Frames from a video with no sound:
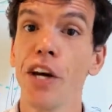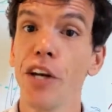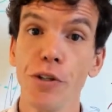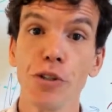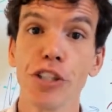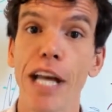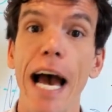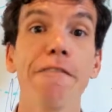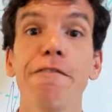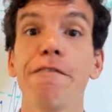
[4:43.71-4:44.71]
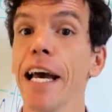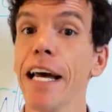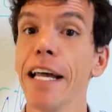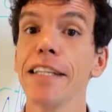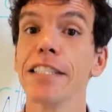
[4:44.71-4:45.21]
you staff
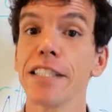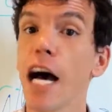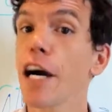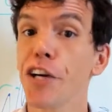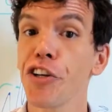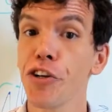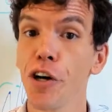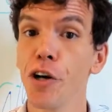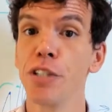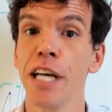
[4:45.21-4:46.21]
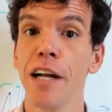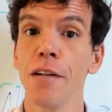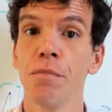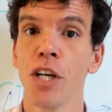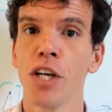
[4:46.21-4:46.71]
and stock your
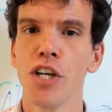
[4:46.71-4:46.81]
hotel.